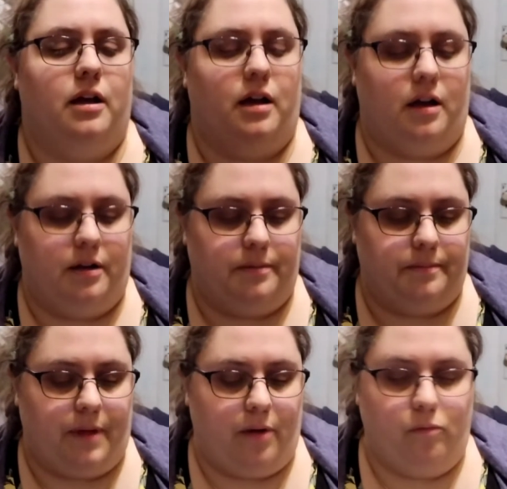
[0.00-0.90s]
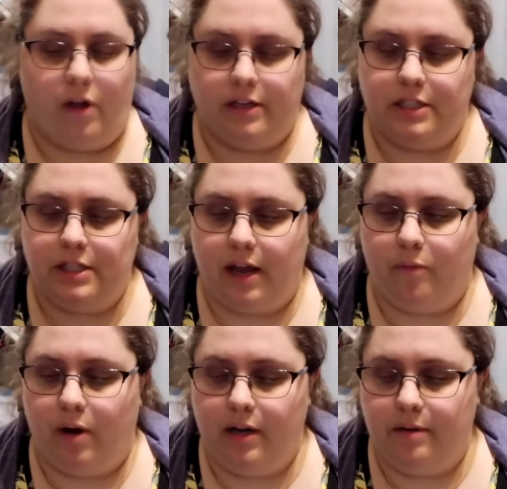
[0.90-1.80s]
I
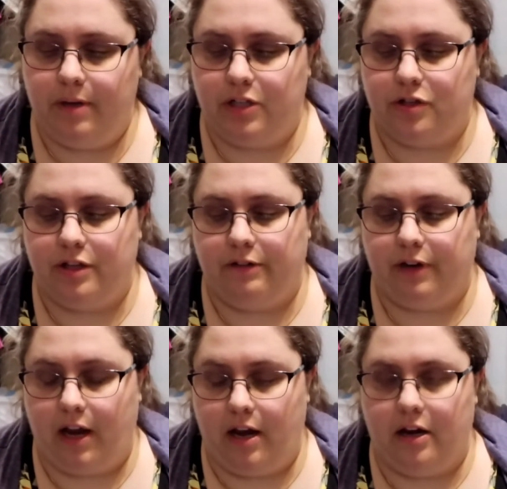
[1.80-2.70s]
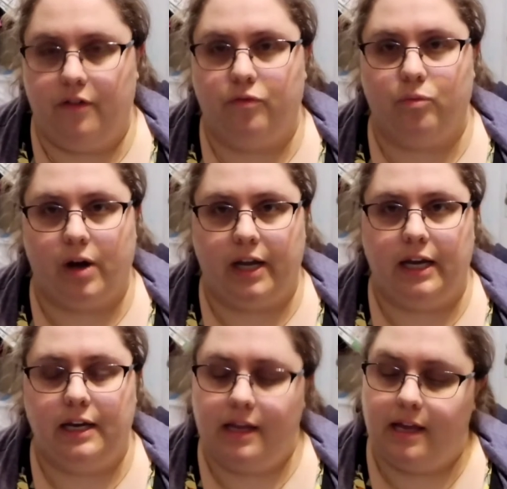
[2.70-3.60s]
wanted to make sure they were getting enough
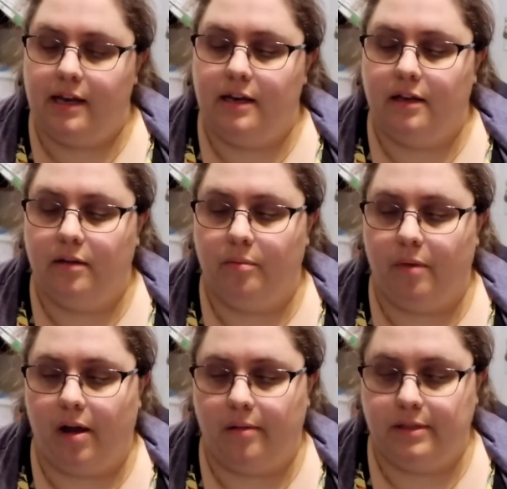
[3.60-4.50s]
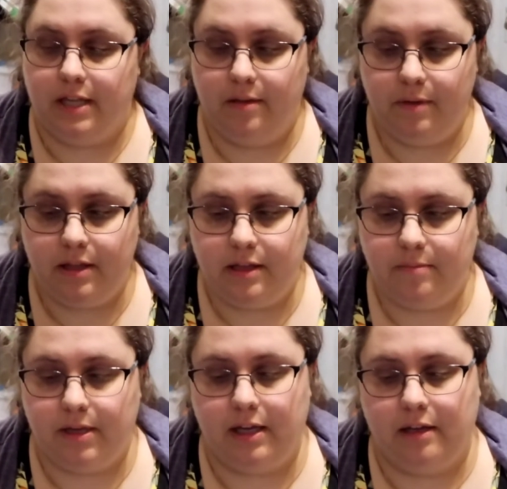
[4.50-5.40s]
writing in. Timothy,
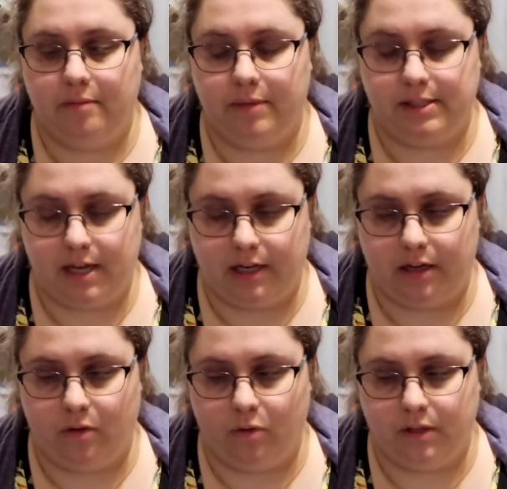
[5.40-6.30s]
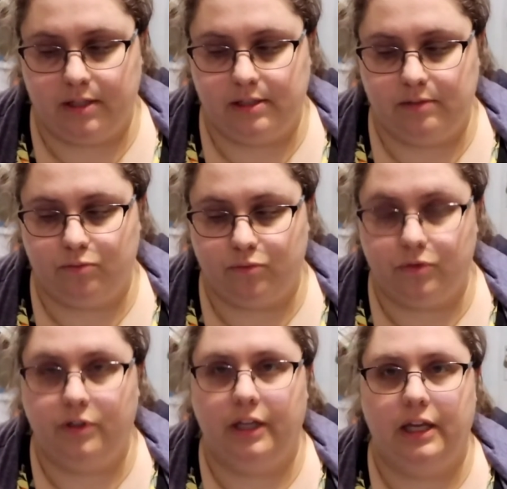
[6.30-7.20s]
my second oldest,
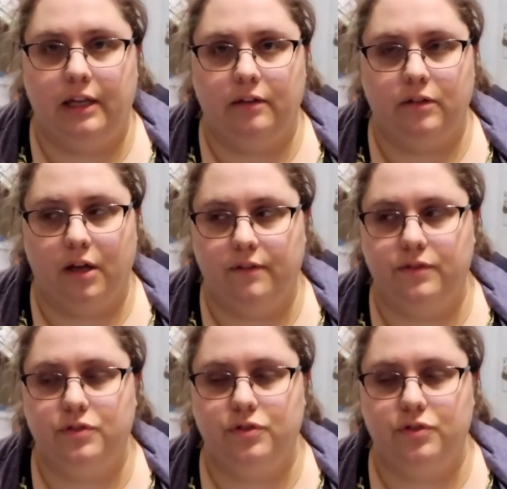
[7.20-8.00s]
really loves